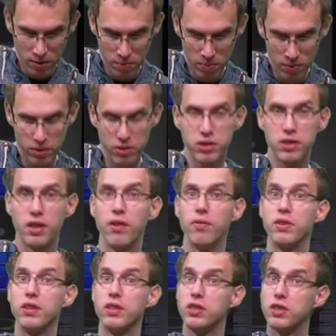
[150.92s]
because there
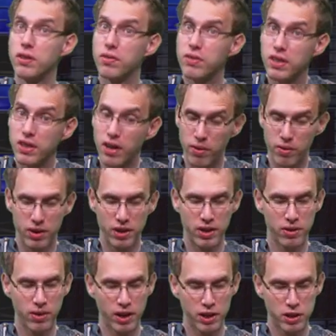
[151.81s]
we just have our
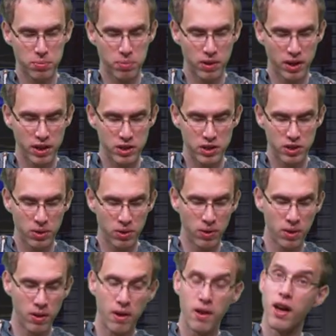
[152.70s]
real exponential
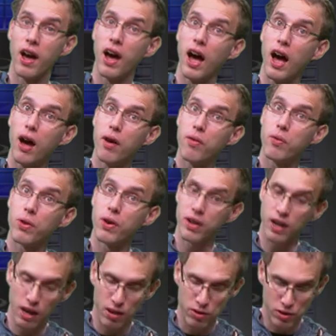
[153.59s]
and
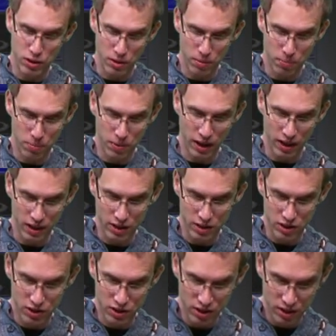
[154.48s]
work out the
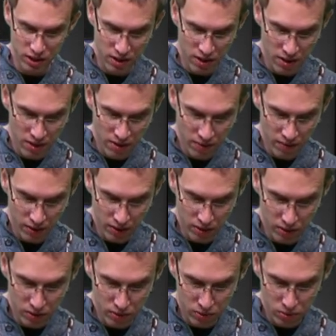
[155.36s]
brackets
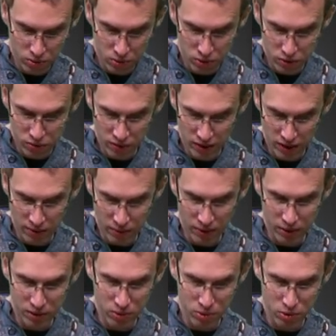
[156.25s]
because got cos
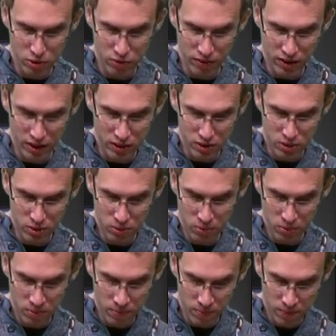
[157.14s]
y1 cos
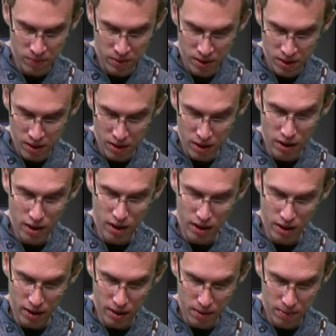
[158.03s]
y2
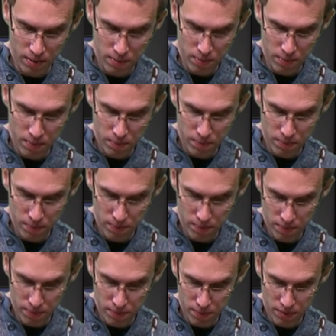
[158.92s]
uh,
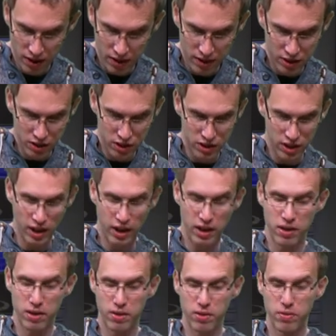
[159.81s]
minus
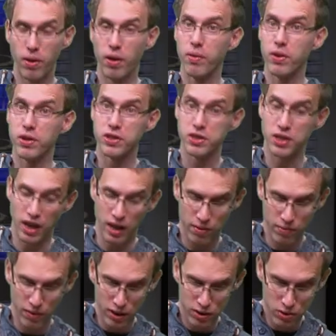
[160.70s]
sine y1
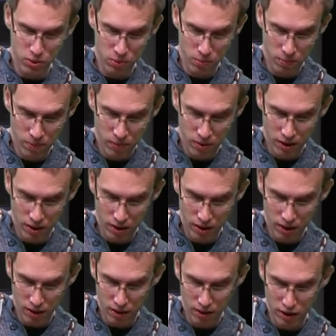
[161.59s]
sine y2
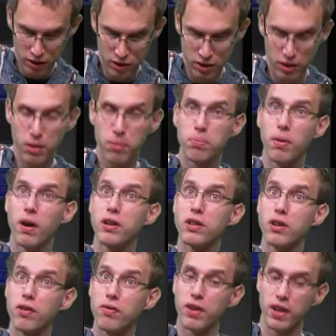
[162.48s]
it's real
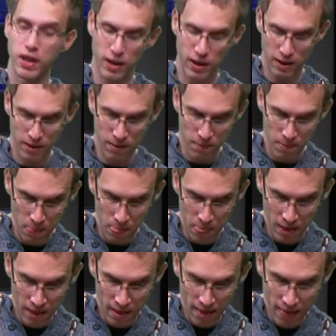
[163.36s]
part over here
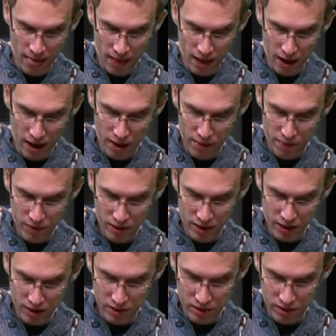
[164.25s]
and we get